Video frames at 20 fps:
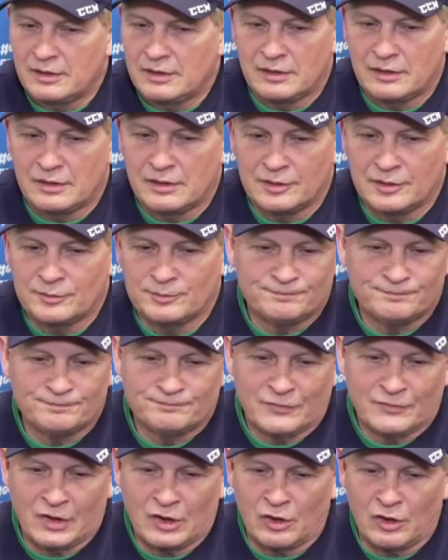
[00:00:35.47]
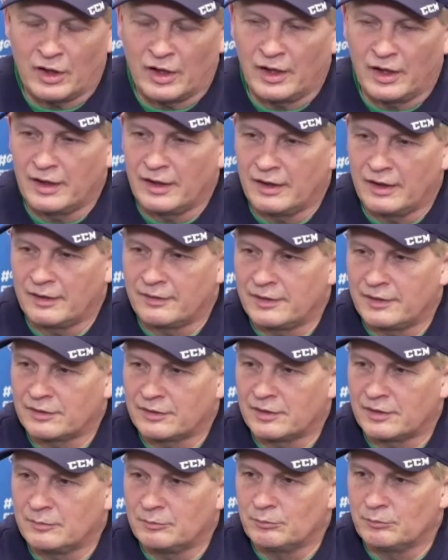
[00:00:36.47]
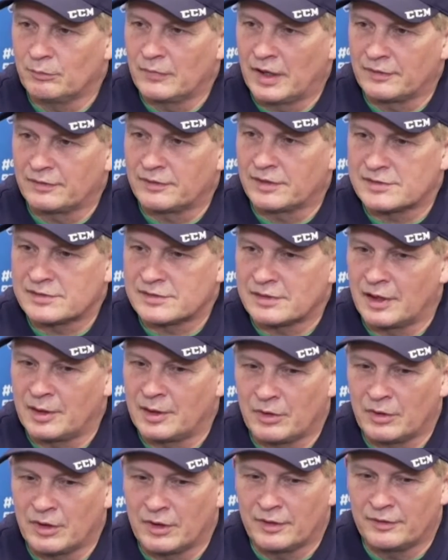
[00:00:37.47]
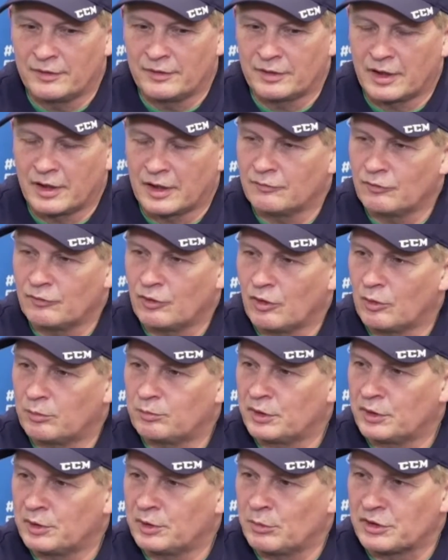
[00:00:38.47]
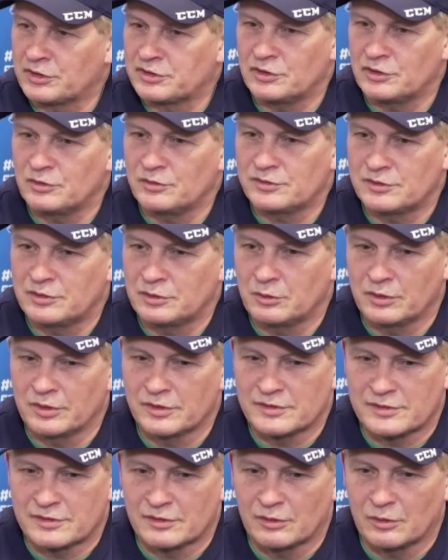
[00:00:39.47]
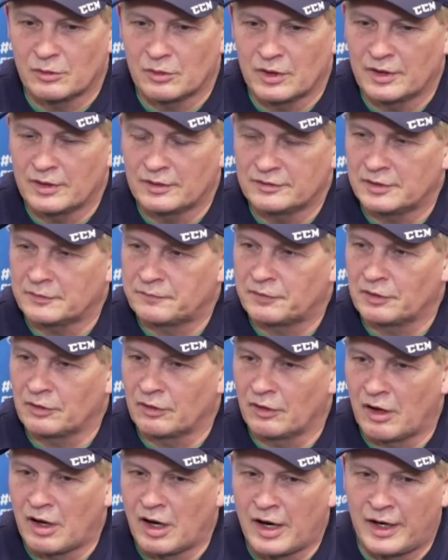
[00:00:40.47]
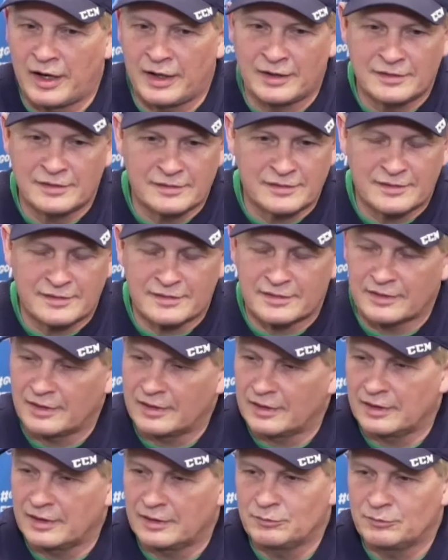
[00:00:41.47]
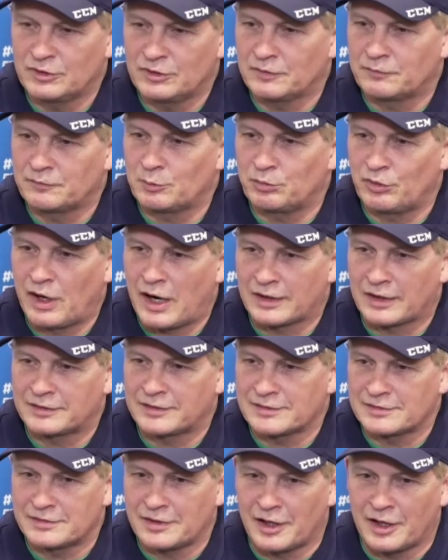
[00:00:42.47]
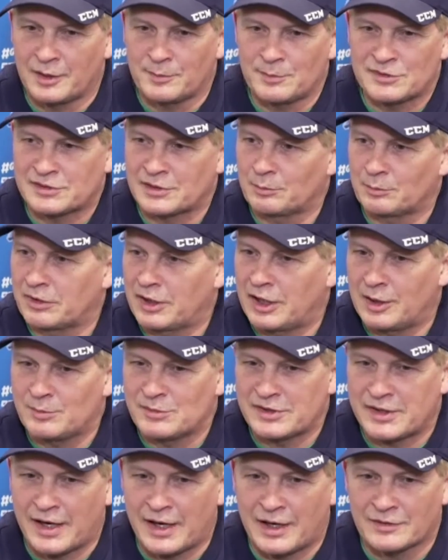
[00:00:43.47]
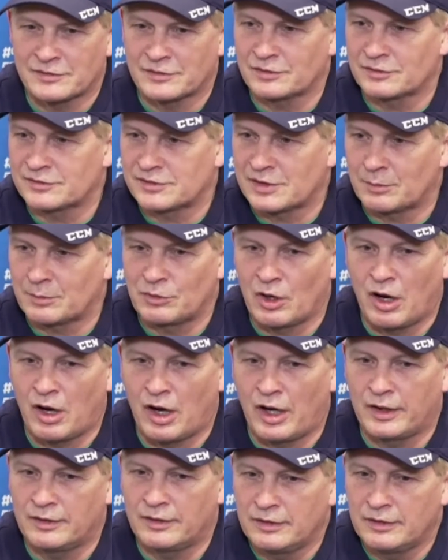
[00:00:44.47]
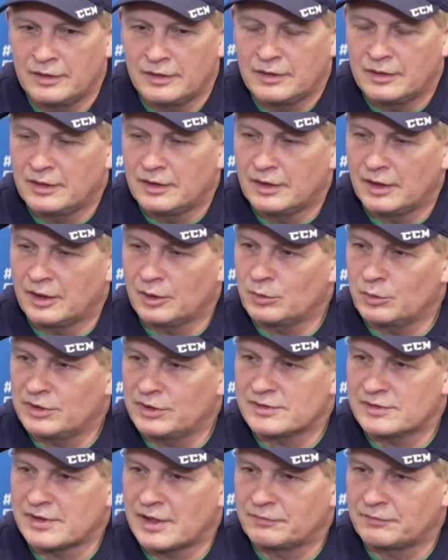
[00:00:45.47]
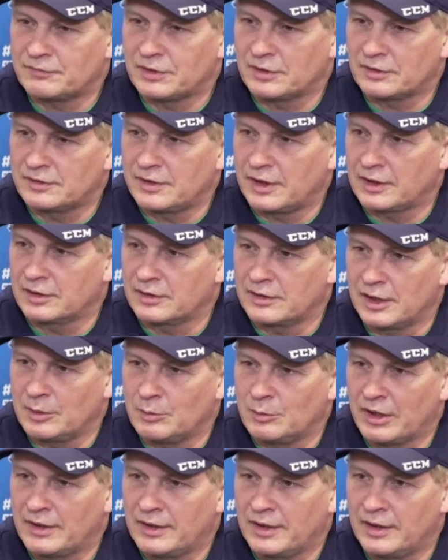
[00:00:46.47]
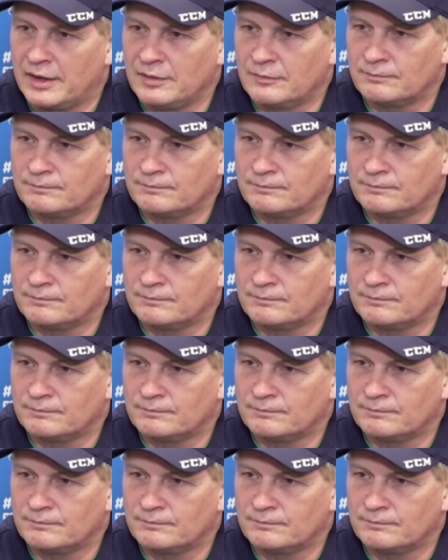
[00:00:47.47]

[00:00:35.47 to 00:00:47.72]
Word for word: um, you know, I, I think at this time uh, they're kind of all pretty much used to it. So uh, different lines, um, different practice times. Some games canceled, some not. Uh, we just have to take it day by day.